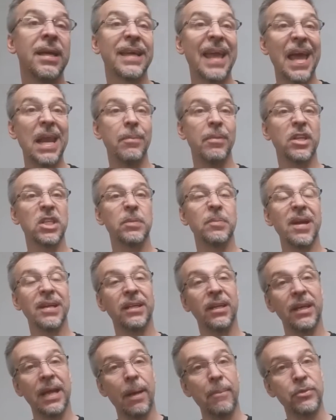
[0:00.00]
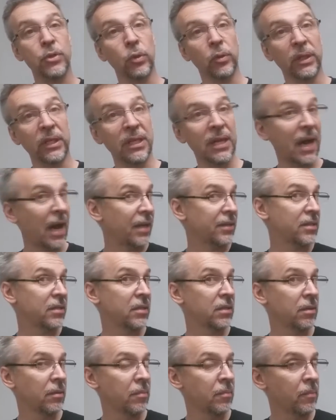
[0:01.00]
Can it be inspected? Absolutely not.
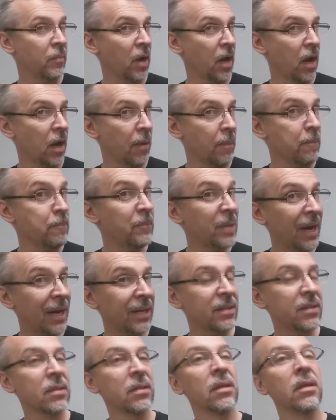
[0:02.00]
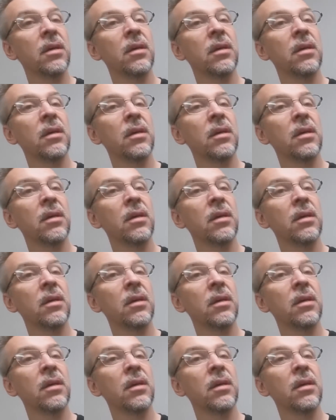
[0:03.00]
But,